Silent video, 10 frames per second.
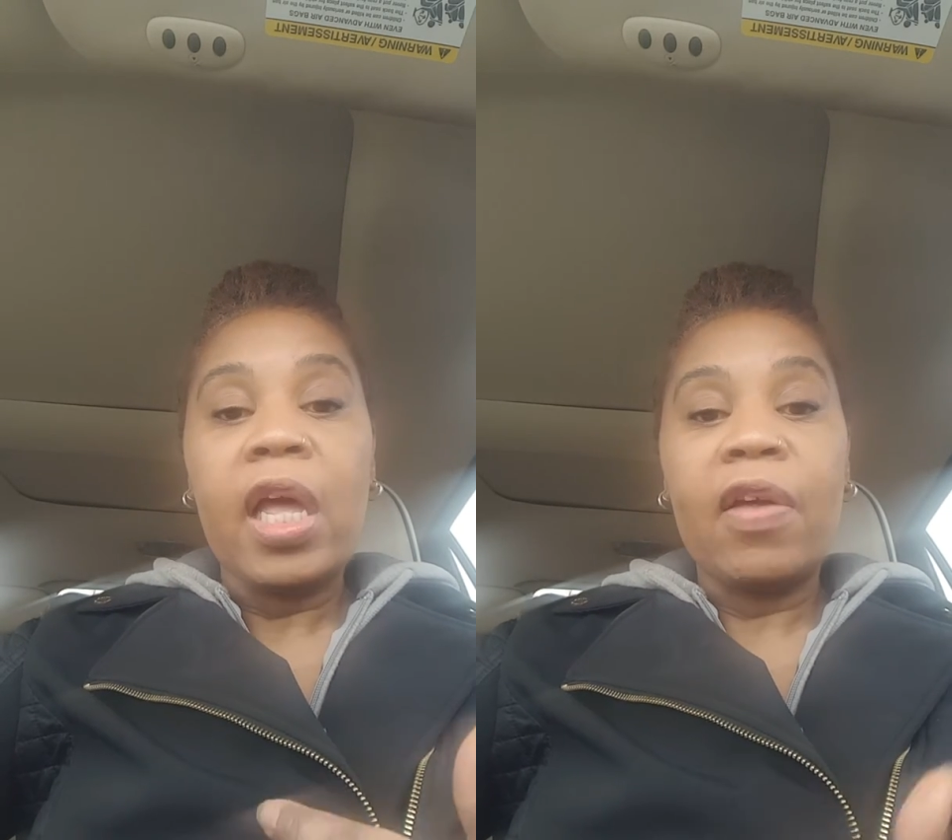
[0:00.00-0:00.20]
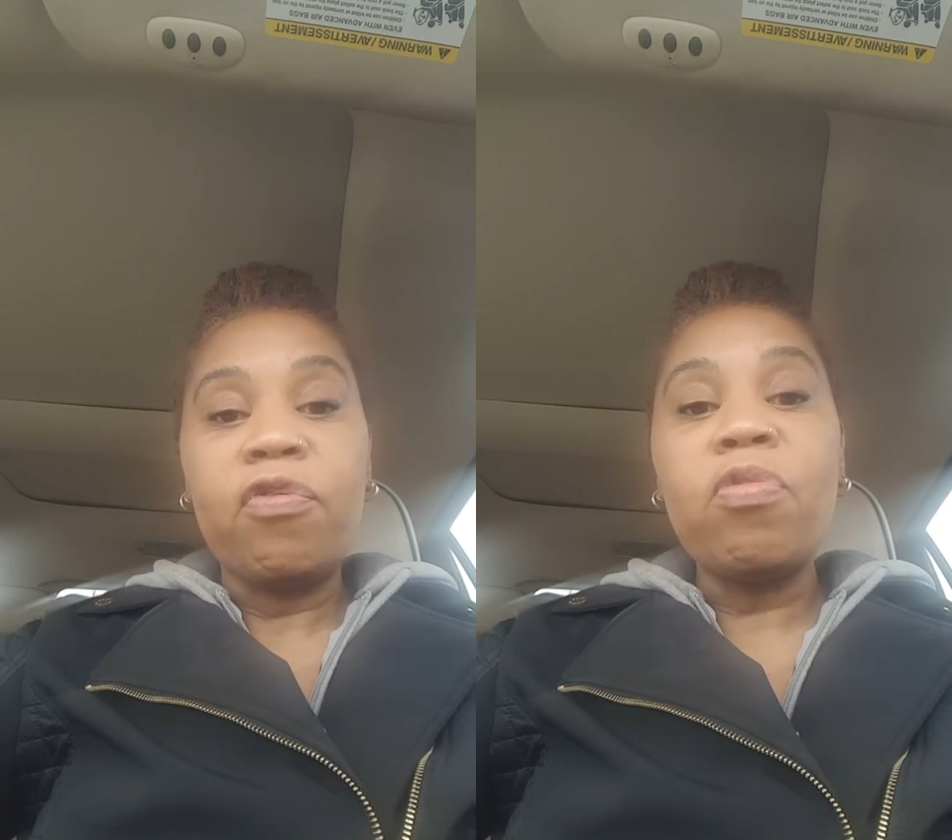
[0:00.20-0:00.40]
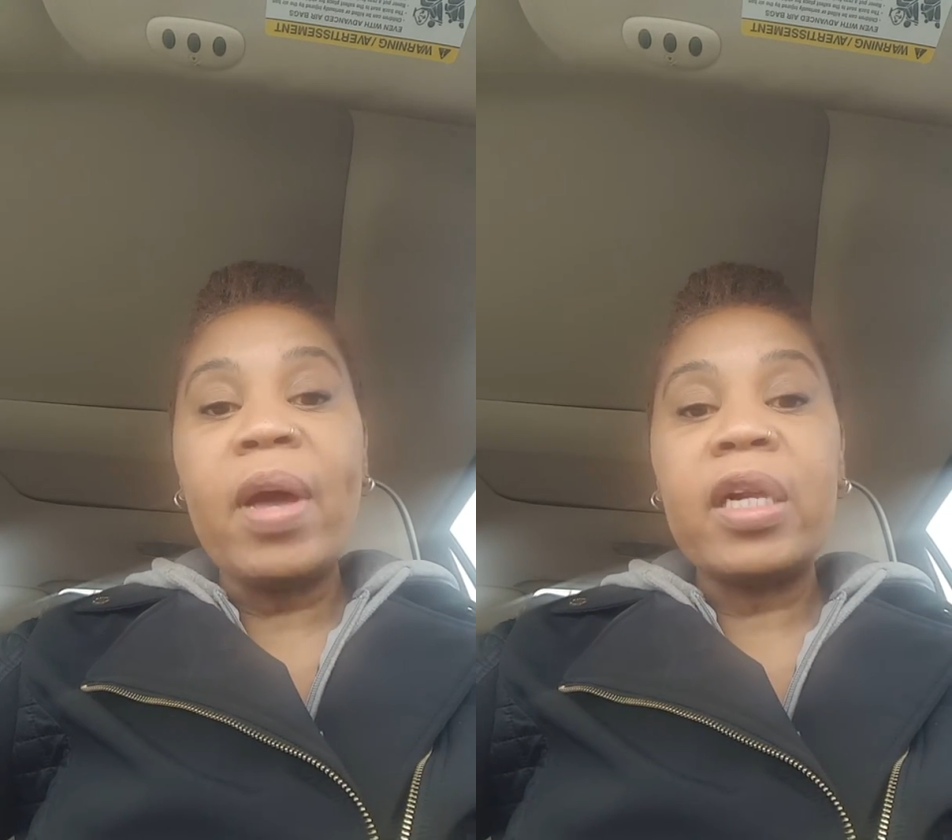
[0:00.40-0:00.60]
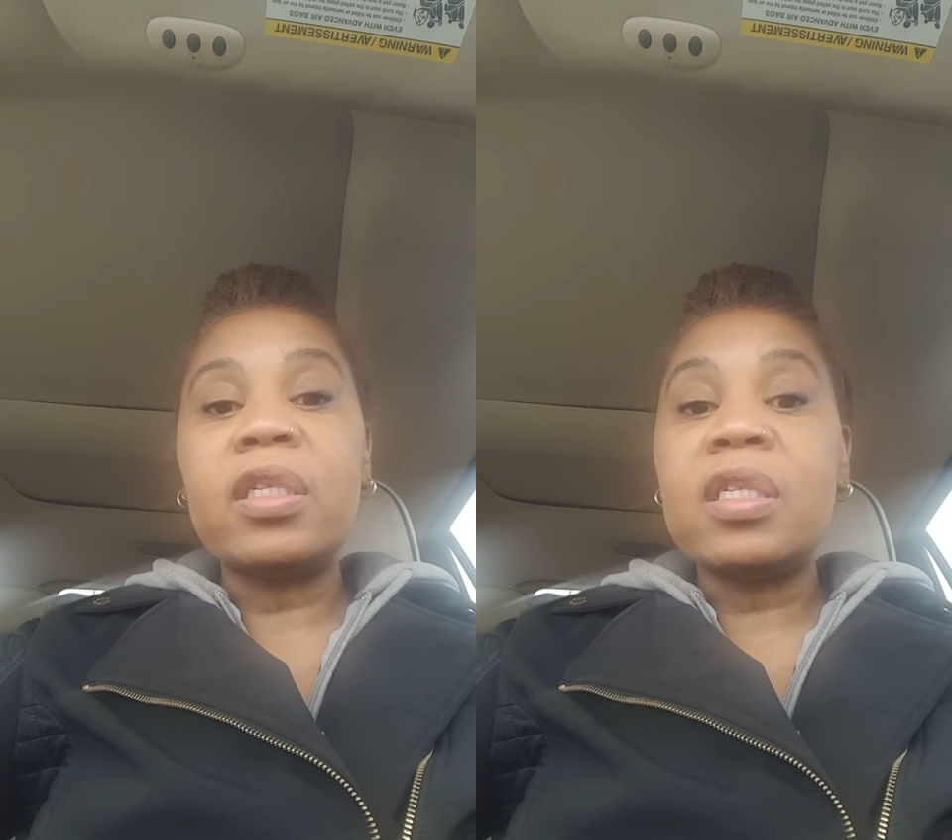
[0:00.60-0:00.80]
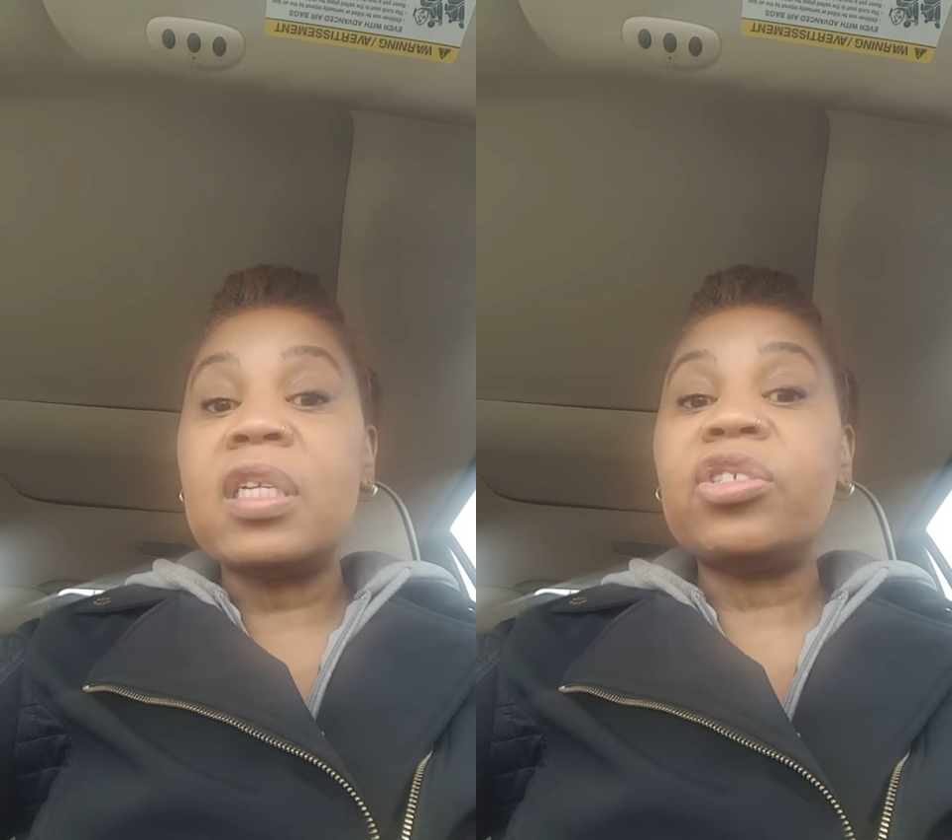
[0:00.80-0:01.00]
If you made a
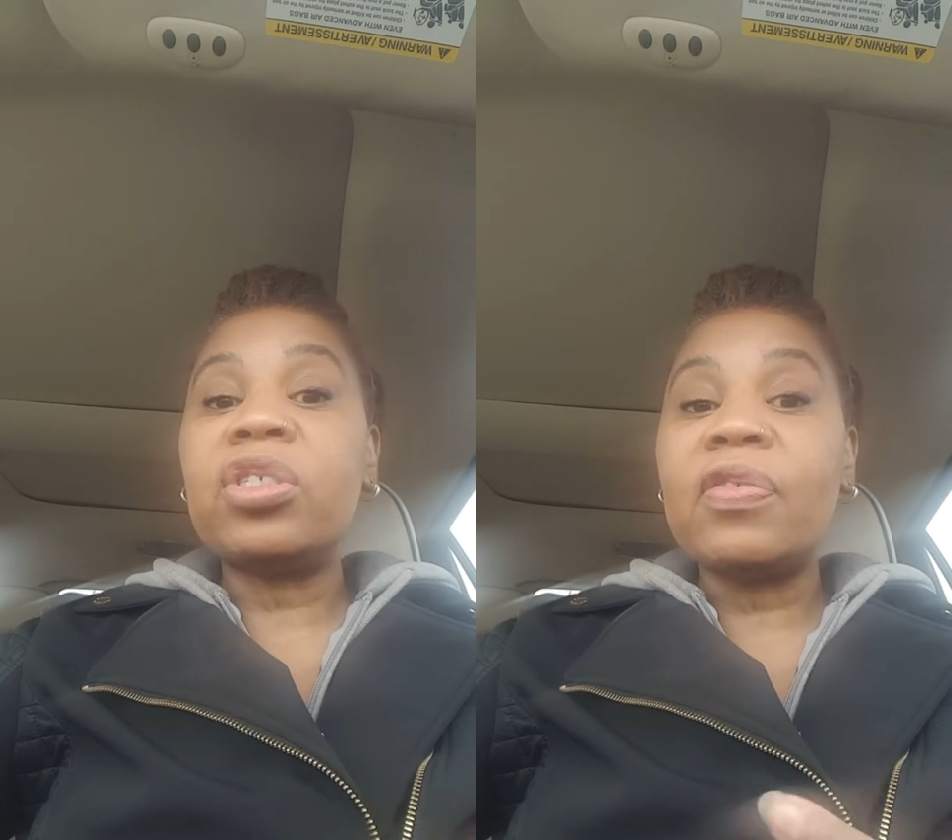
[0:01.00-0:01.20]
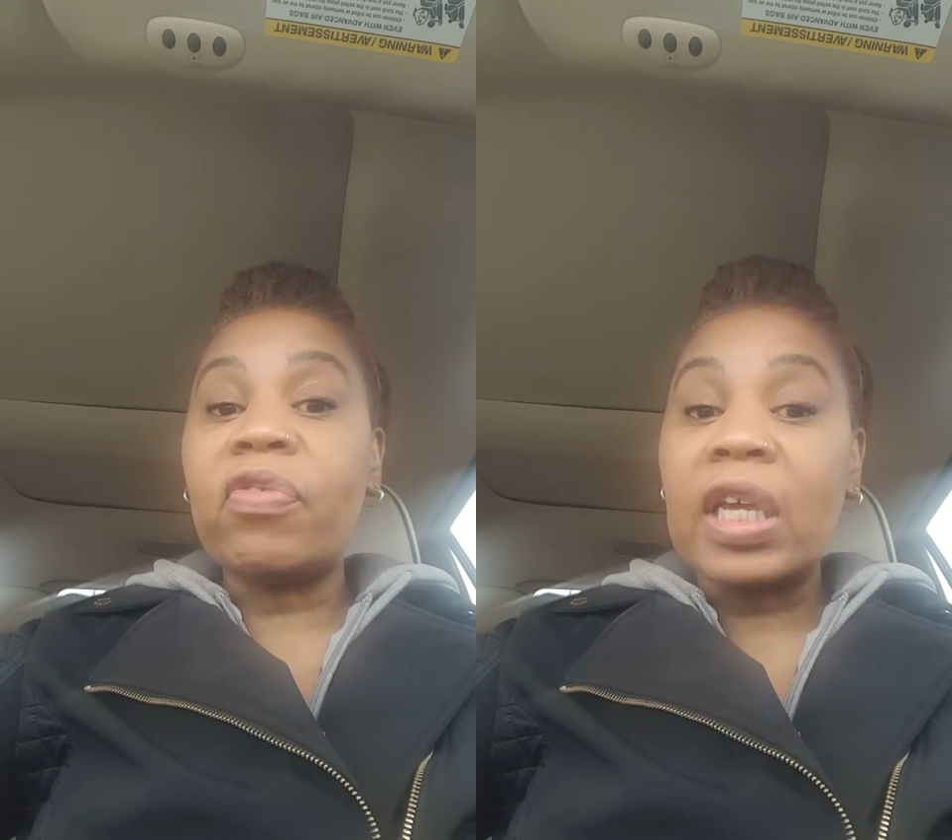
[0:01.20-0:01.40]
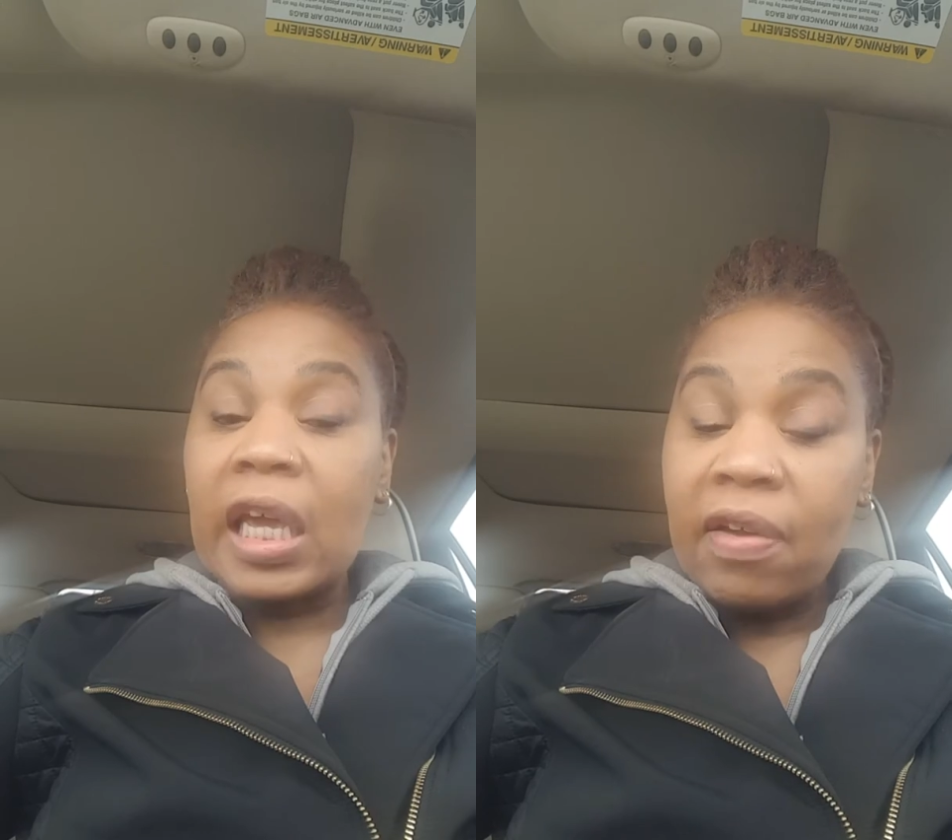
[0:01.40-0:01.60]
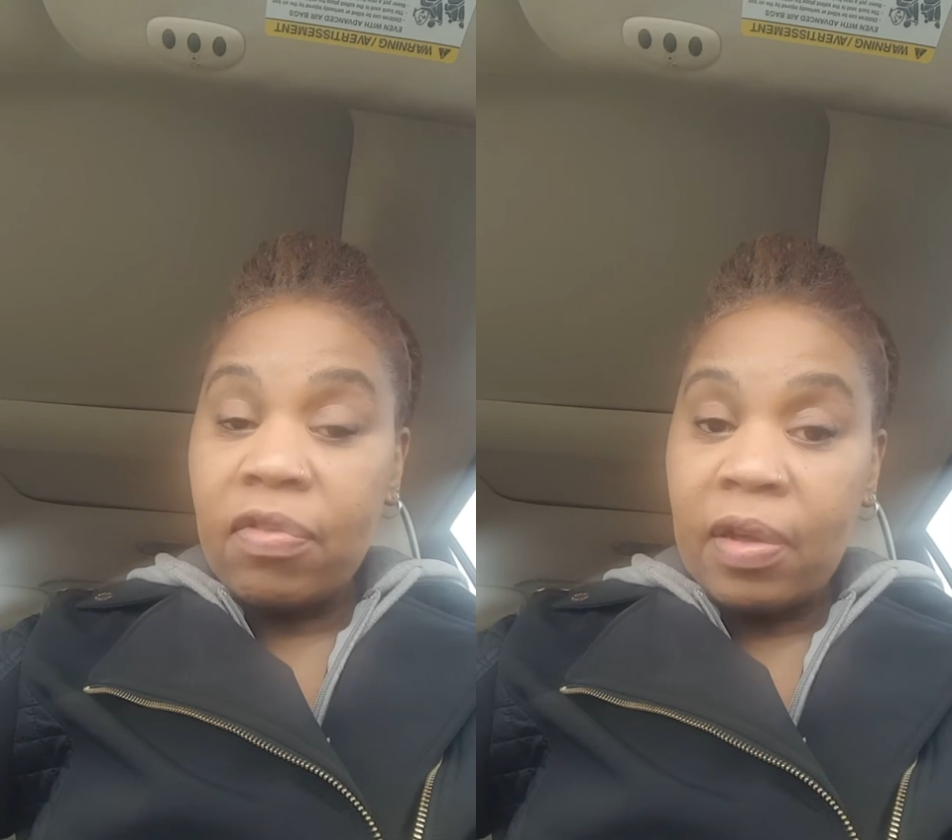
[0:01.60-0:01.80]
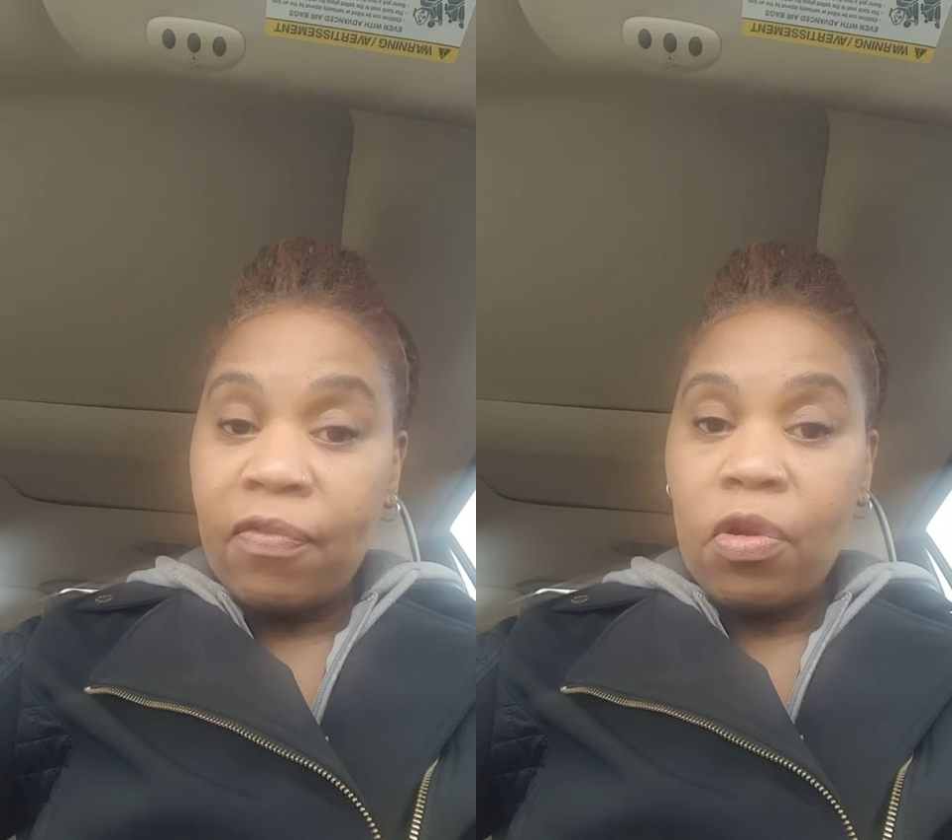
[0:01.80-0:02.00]
decision to
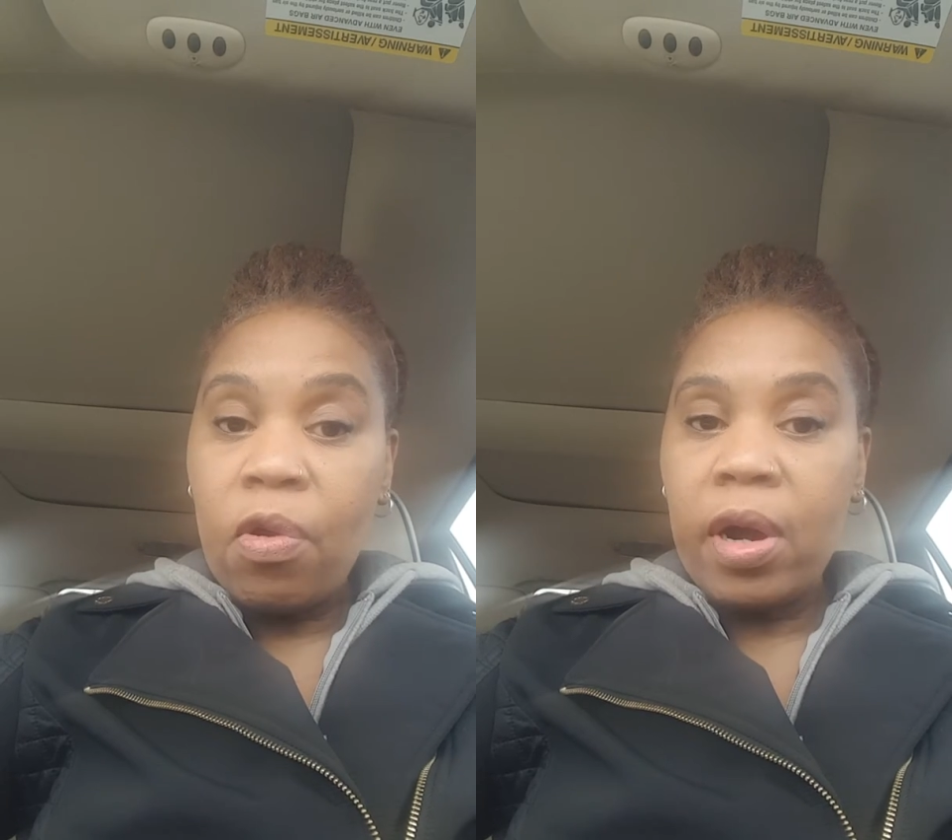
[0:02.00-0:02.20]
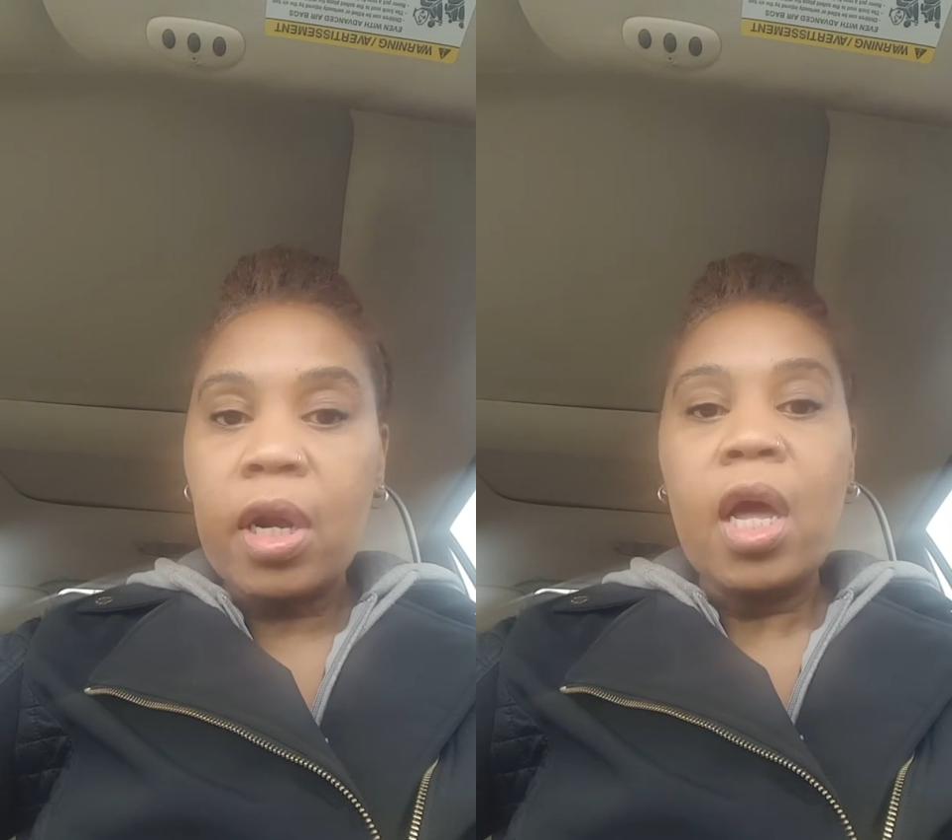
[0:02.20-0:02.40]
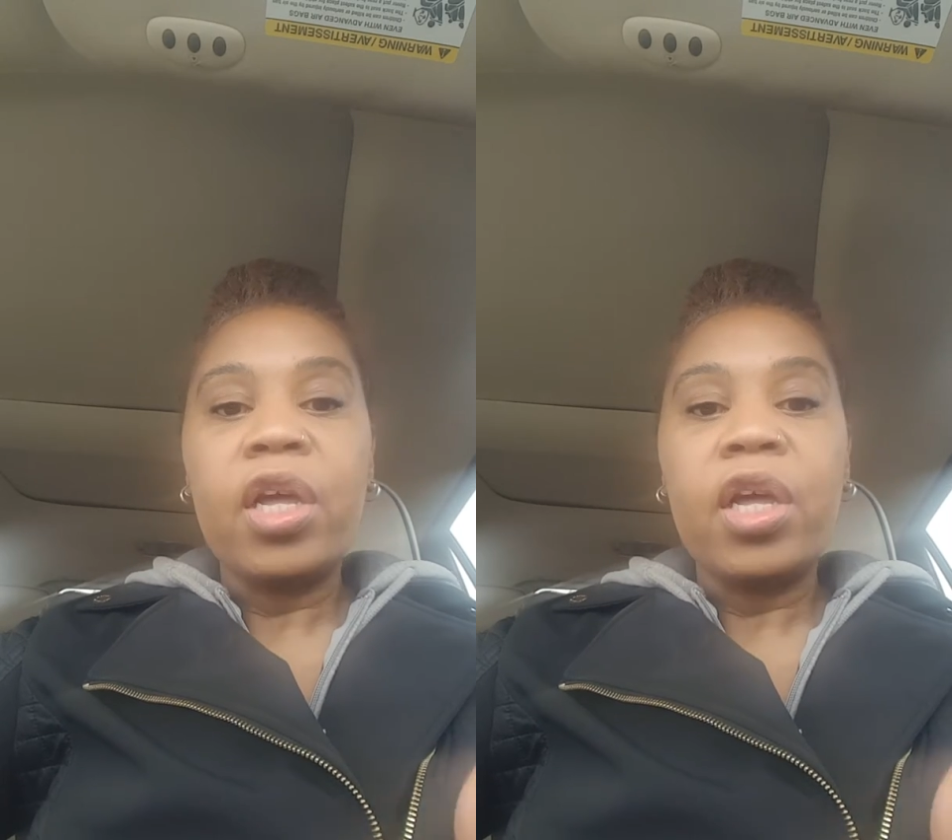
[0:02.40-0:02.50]
forgive them for it,